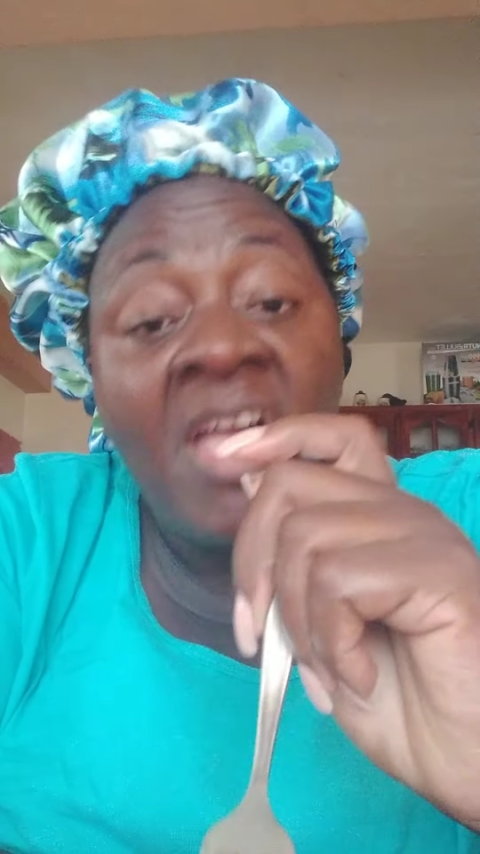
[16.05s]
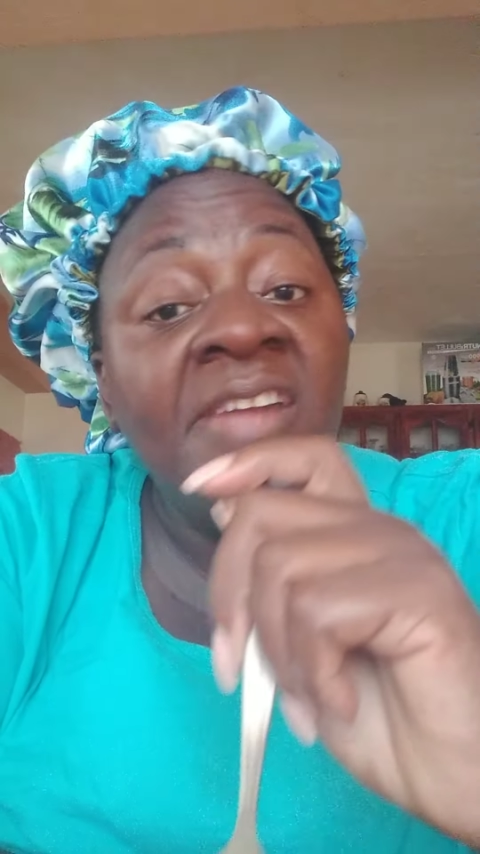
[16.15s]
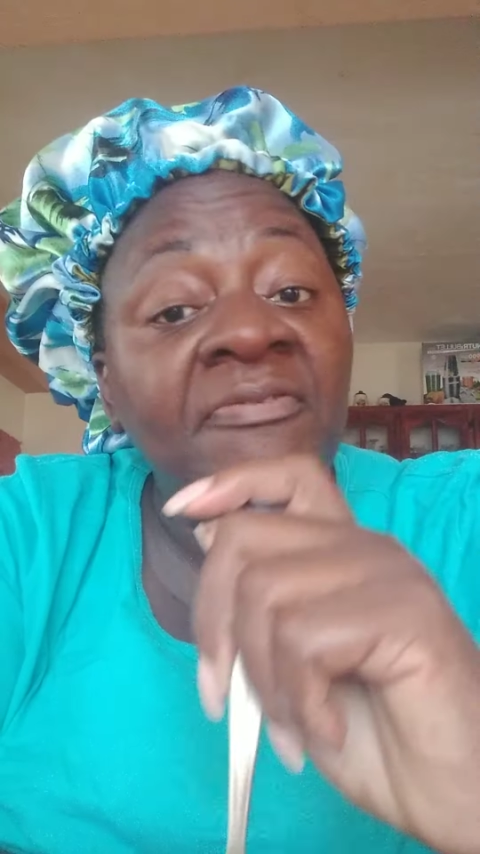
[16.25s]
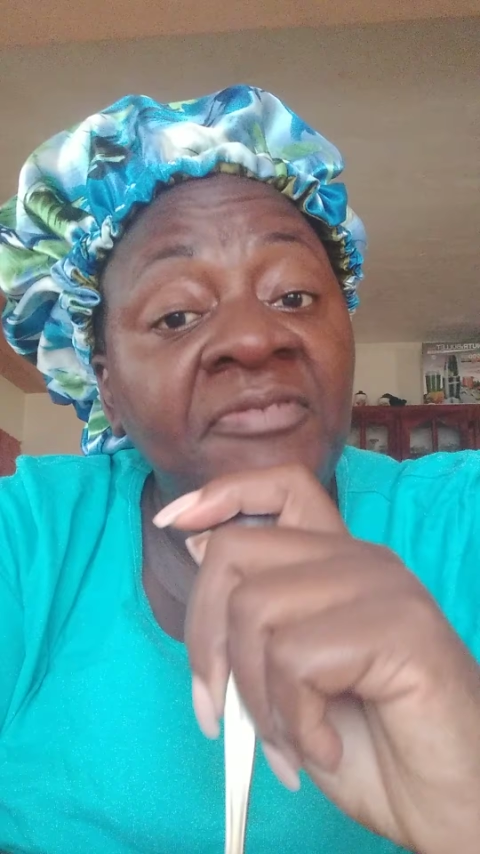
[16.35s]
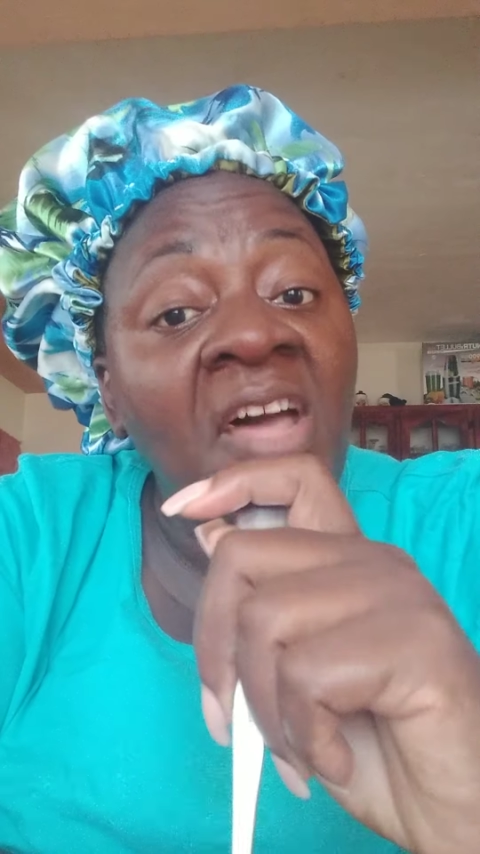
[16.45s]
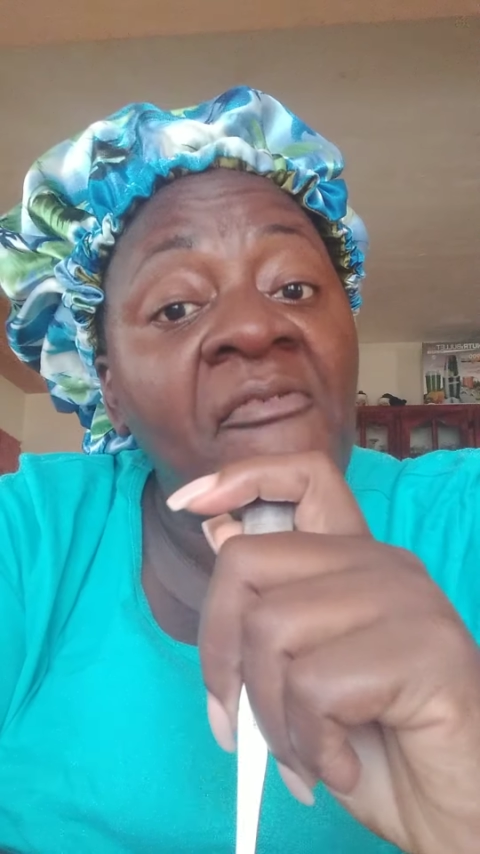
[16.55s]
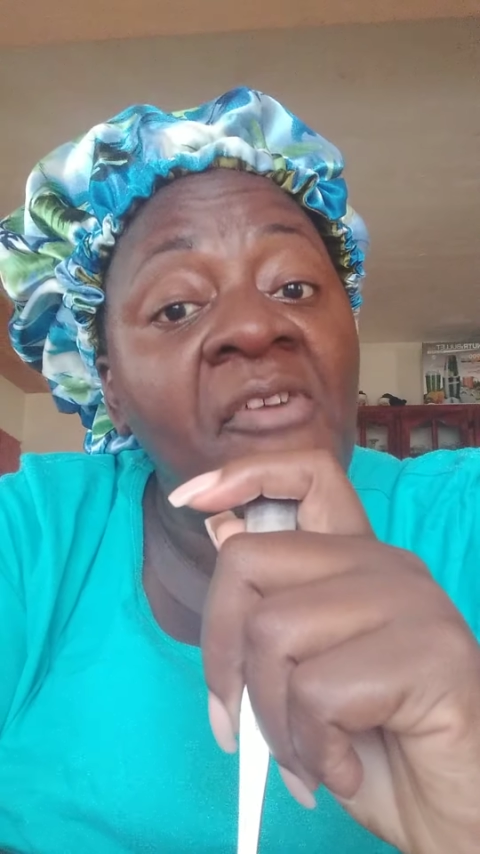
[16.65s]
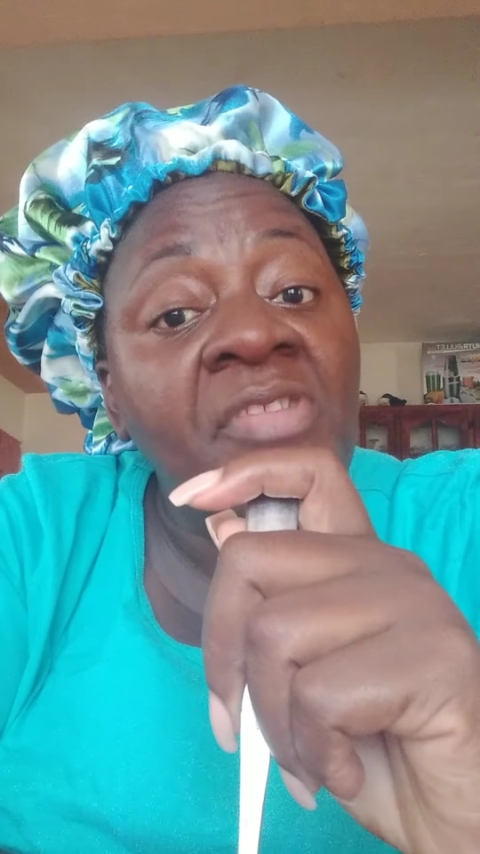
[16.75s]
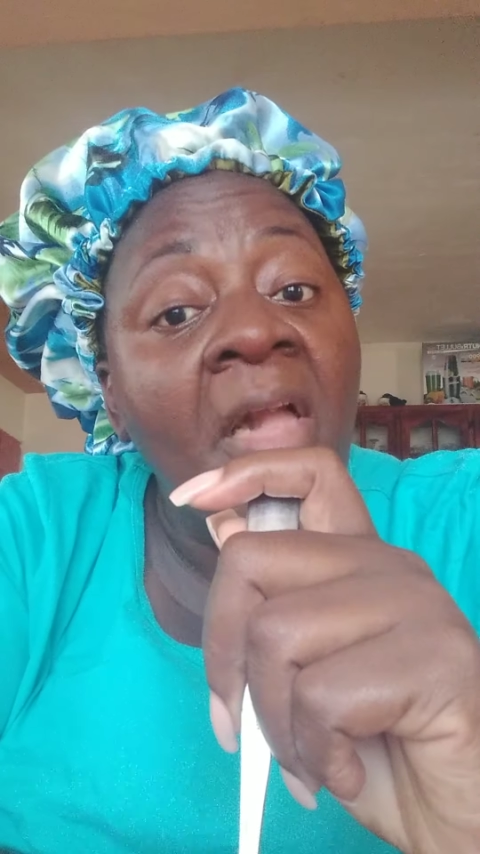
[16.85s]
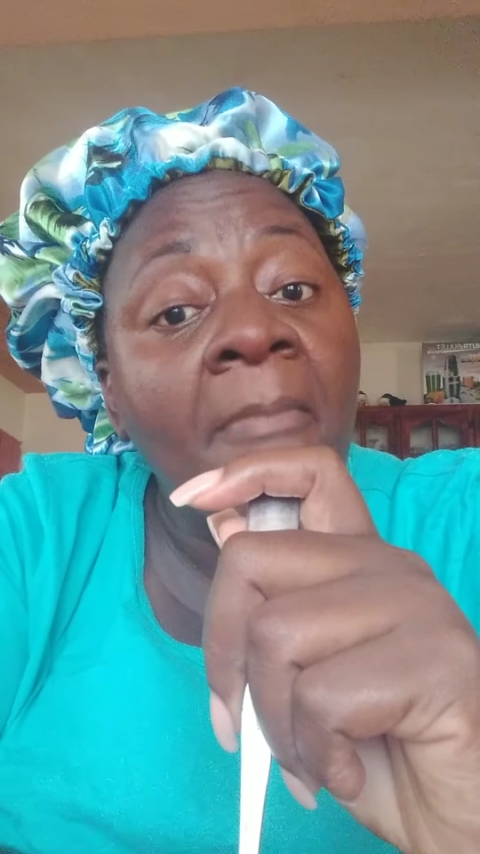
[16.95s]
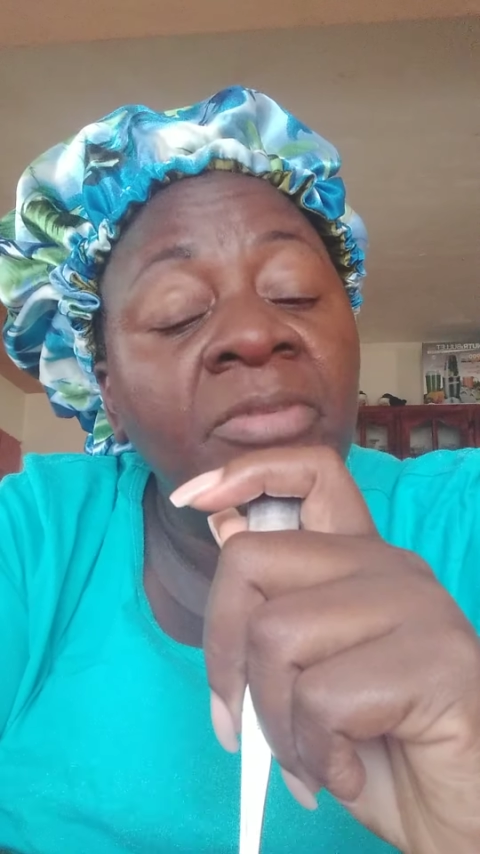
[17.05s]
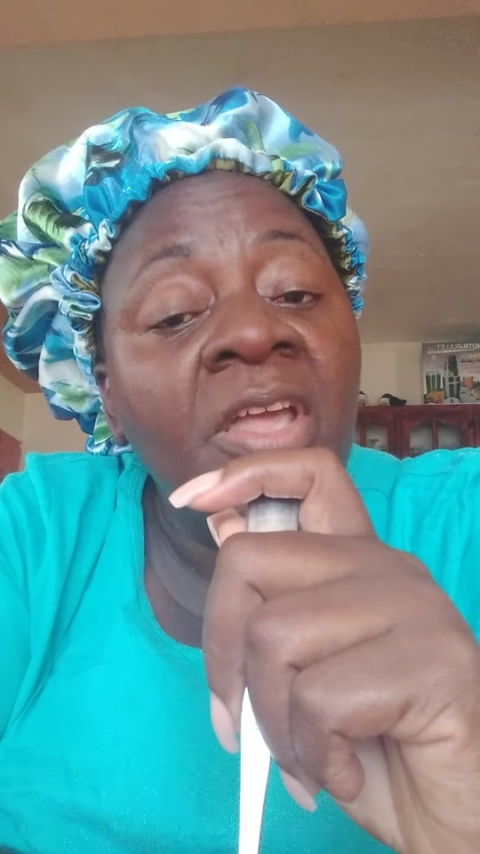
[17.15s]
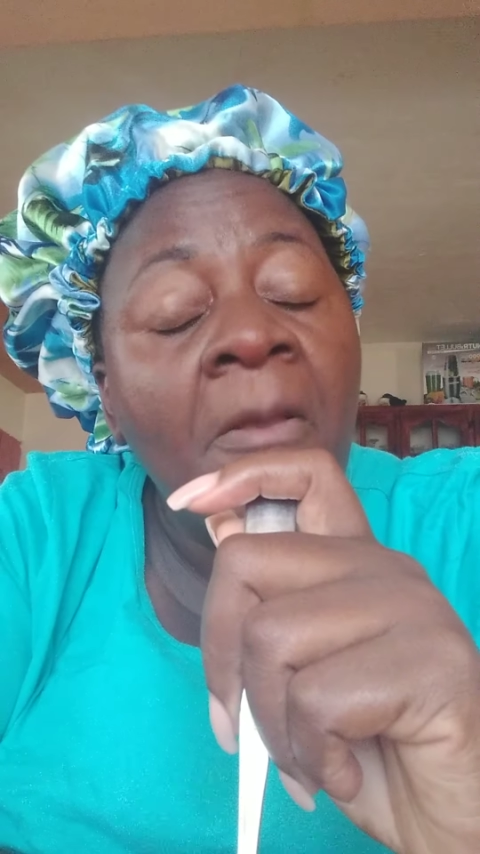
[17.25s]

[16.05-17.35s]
If not for them,